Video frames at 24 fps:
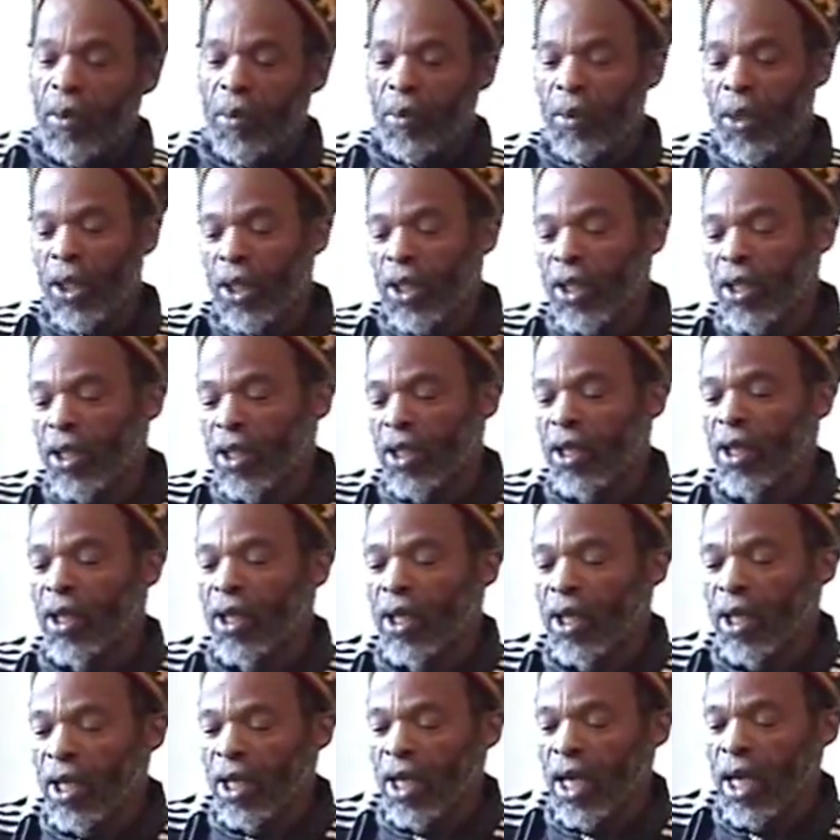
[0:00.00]
But
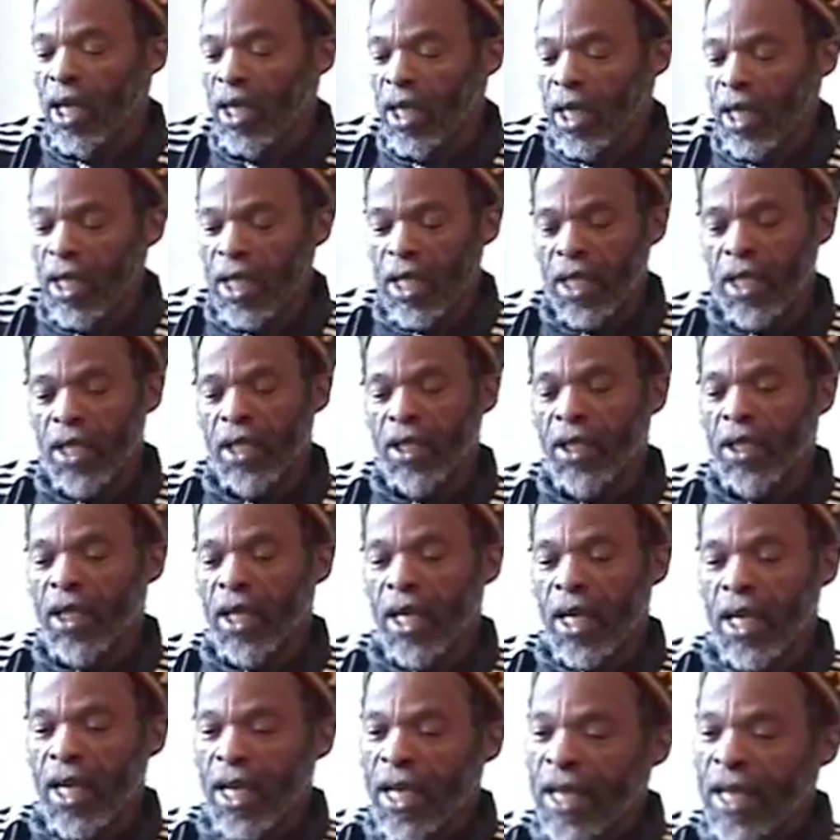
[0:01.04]
at the end of the day,